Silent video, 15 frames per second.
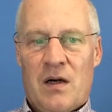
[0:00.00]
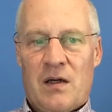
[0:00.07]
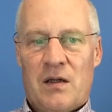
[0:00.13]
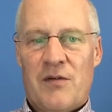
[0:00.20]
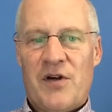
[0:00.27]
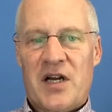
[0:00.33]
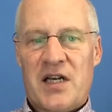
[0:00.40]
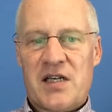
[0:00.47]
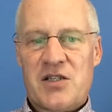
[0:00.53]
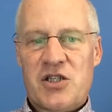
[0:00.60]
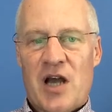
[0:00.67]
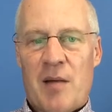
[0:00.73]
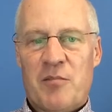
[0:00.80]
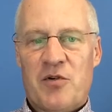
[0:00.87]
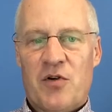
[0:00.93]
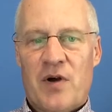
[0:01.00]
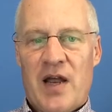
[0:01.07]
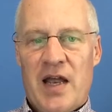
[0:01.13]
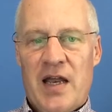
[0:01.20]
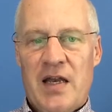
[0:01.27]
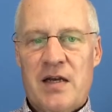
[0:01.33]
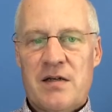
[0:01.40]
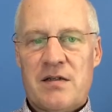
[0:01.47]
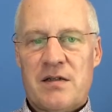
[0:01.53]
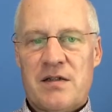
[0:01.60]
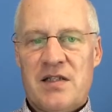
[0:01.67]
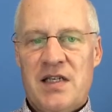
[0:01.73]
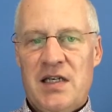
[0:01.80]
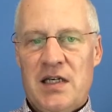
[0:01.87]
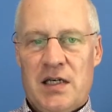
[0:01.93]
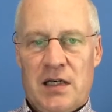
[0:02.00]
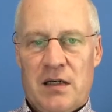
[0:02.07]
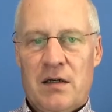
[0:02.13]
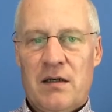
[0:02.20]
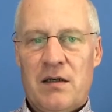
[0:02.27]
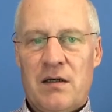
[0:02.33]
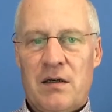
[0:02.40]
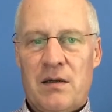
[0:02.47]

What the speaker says: Leviticus chapter 18